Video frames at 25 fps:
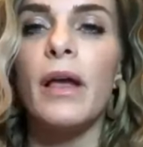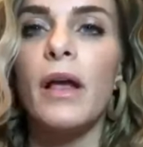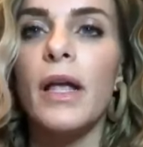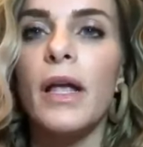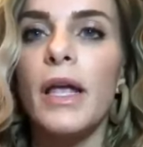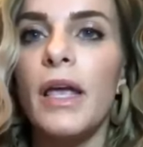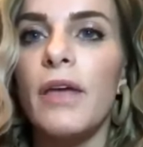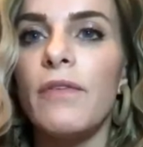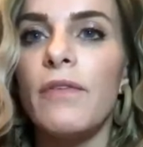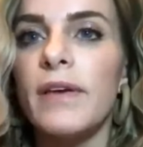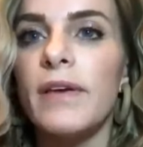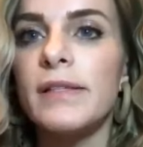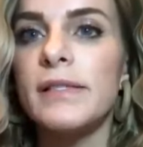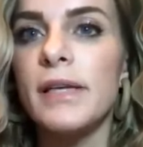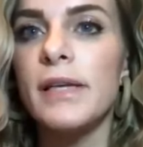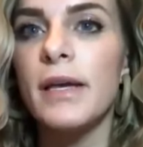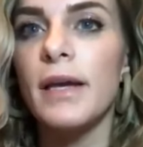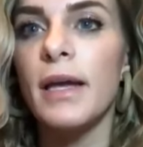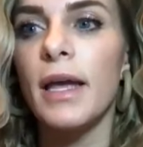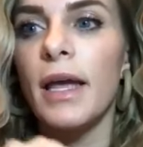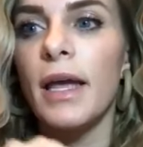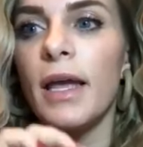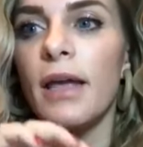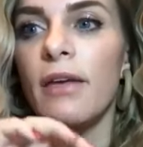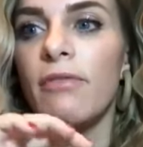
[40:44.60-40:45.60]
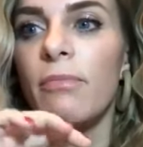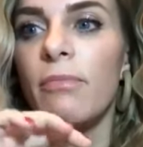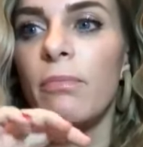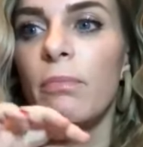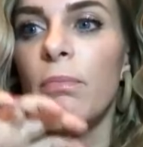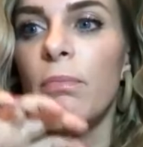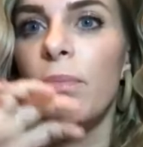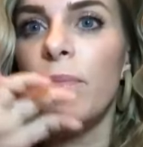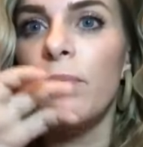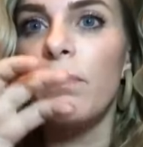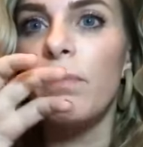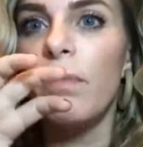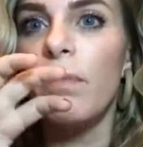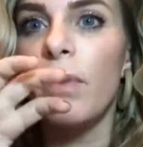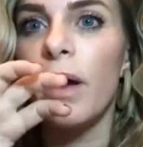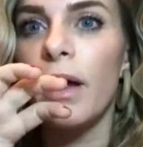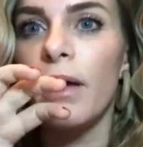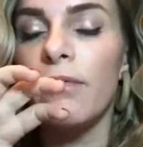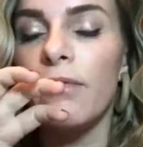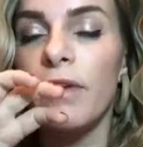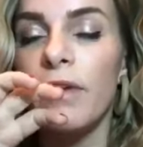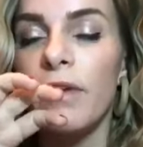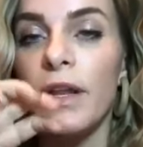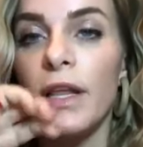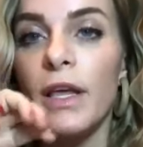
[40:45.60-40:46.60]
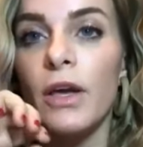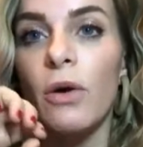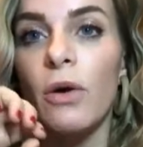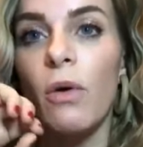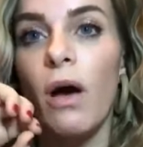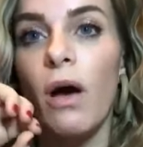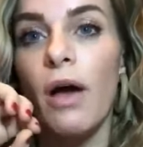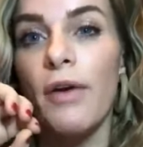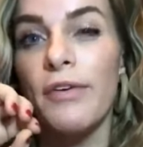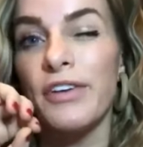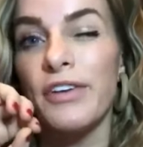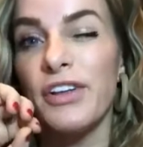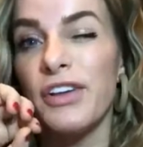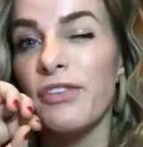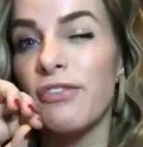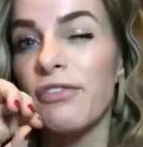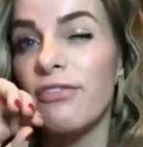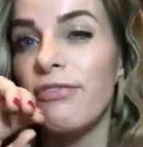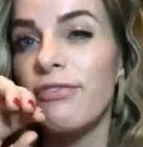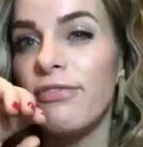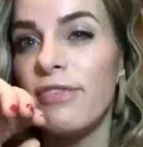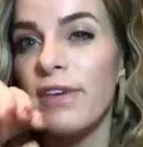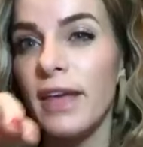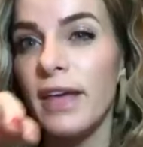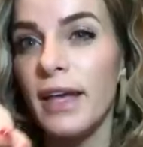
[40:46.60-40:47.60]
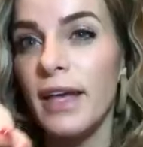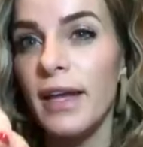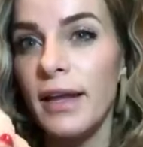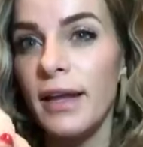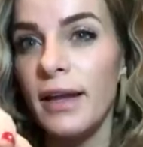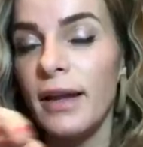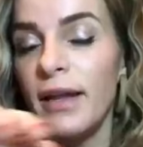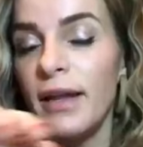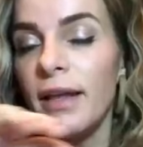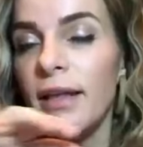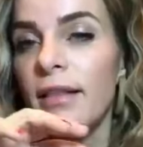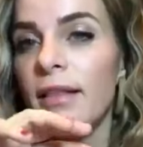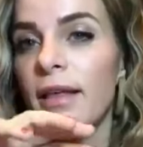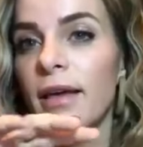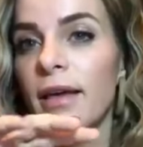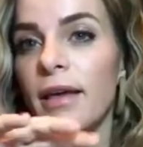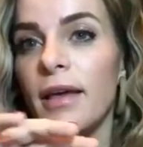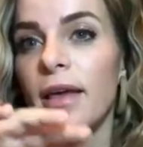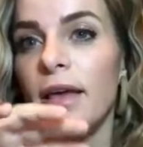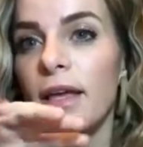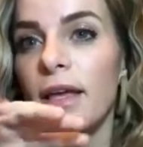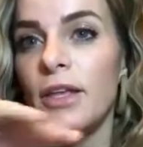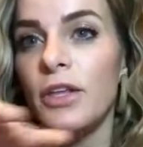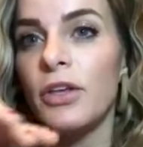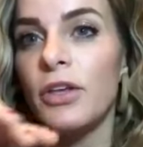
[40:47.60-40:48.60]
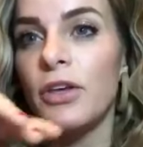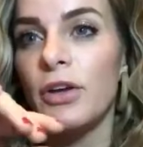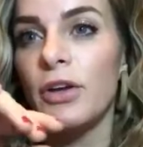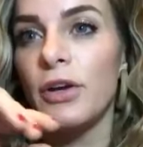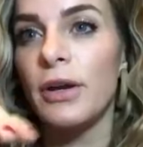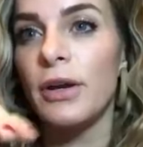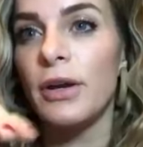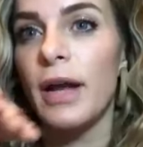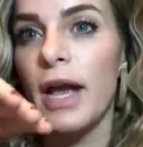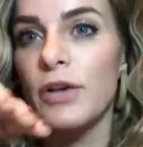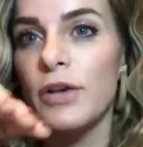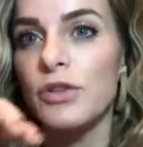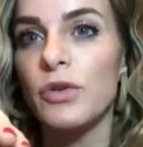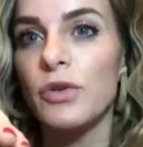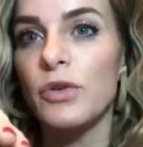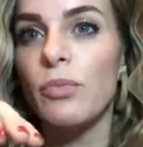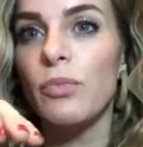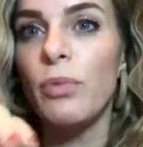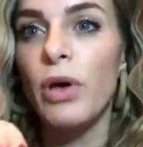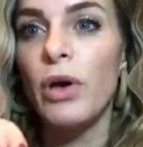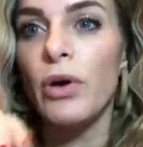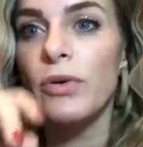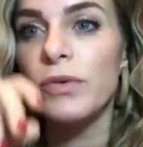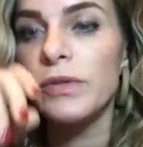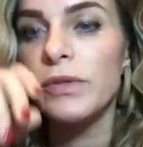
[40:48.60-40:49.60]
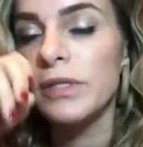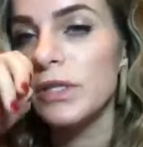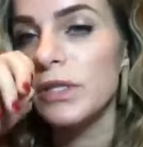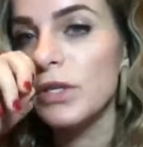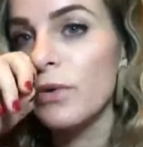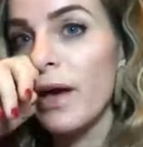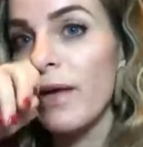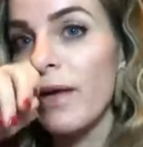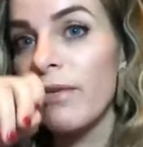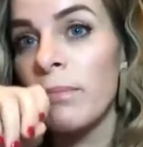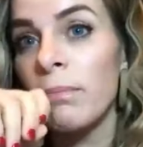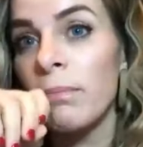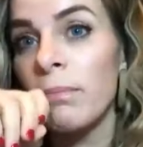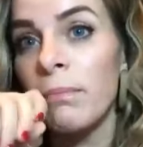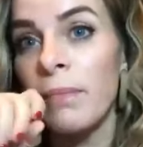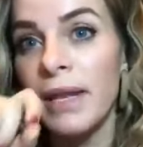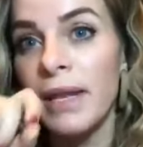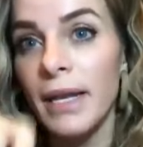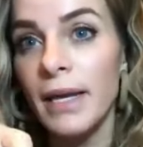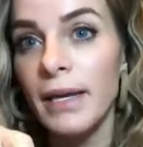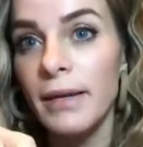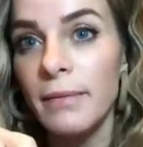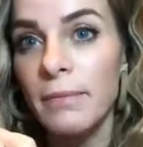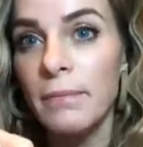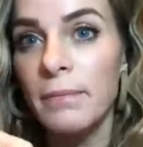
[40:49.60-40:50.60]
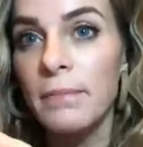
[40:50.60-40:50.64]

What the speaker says: If it's a video on your feed, like in your actual post, you have a minute.